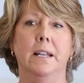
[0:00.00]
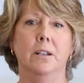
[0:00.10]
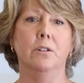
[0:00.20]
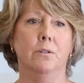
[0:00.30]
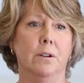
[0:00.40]

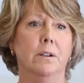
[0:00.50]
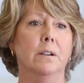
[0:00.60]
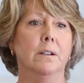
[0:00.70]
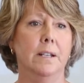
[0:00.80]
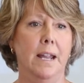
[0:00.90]
in your
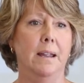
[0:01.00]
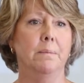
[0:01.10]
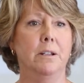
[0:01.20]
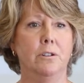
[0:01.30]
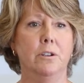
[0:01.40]

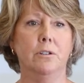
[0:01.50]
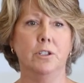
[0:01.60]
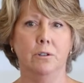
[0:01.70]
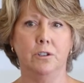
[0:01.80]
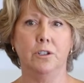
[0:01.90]
name under your
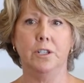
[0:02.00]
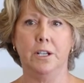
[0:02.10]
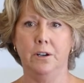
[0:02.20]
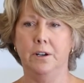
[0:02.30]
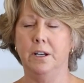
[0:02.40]
Social
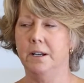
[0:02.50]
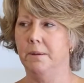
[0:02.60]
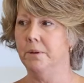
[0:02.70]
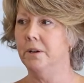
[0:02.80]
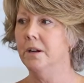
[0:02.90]
Security
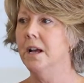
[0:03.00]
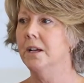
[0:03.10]
number.